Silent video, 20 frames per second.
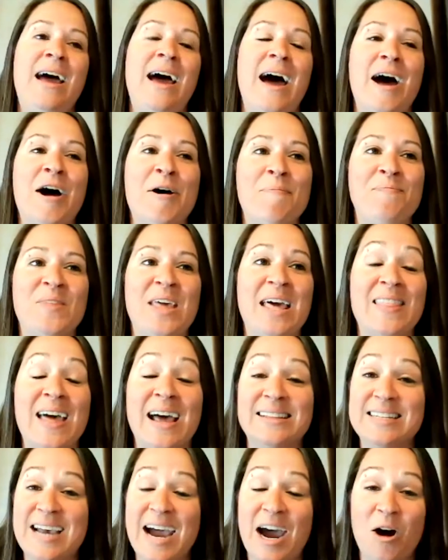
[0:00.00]
And
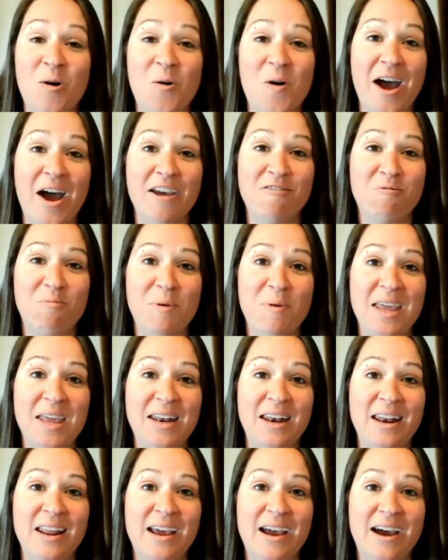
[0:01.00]
that's how I've
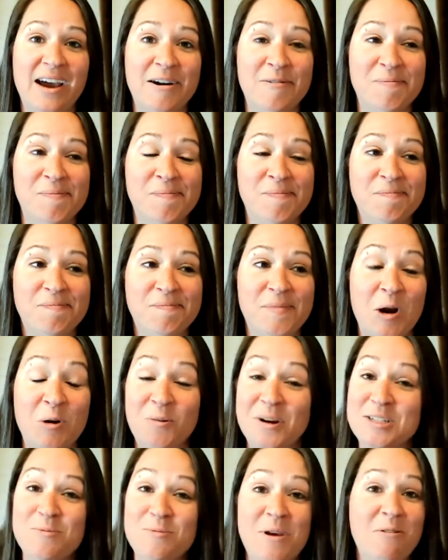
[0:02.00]
been a
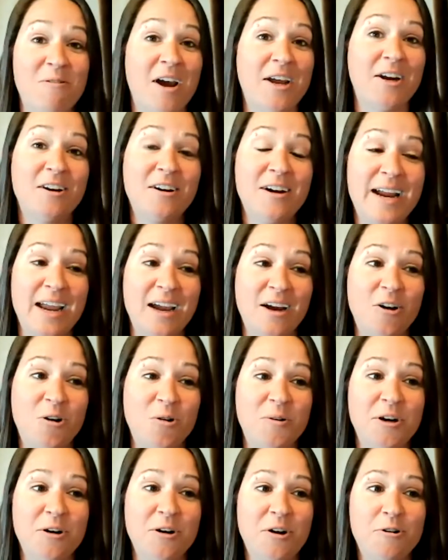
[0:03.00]
resume writer and
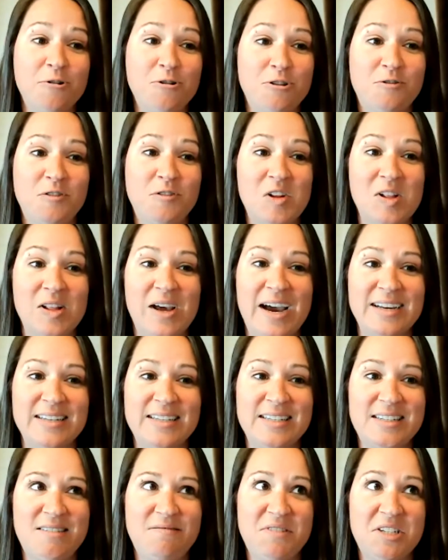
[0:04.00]
career coach for the
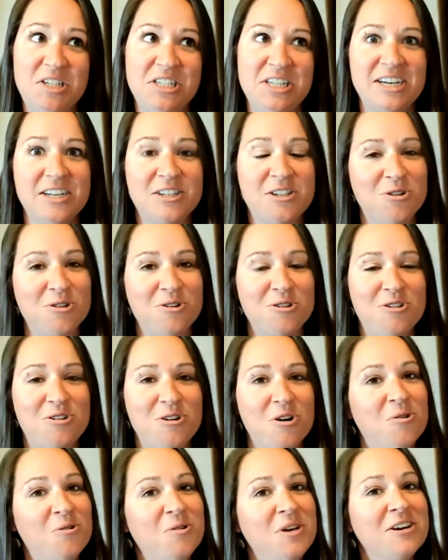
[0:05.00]
last 6 or
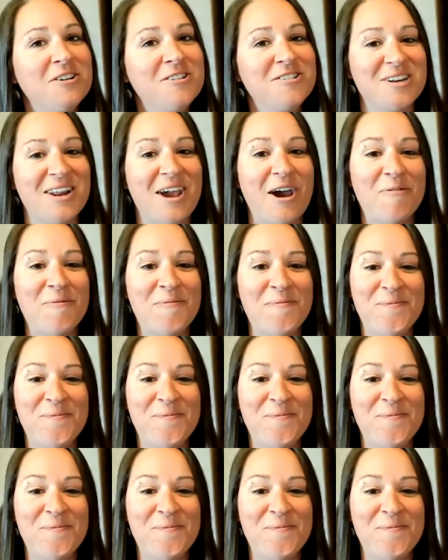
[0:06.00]
so years now.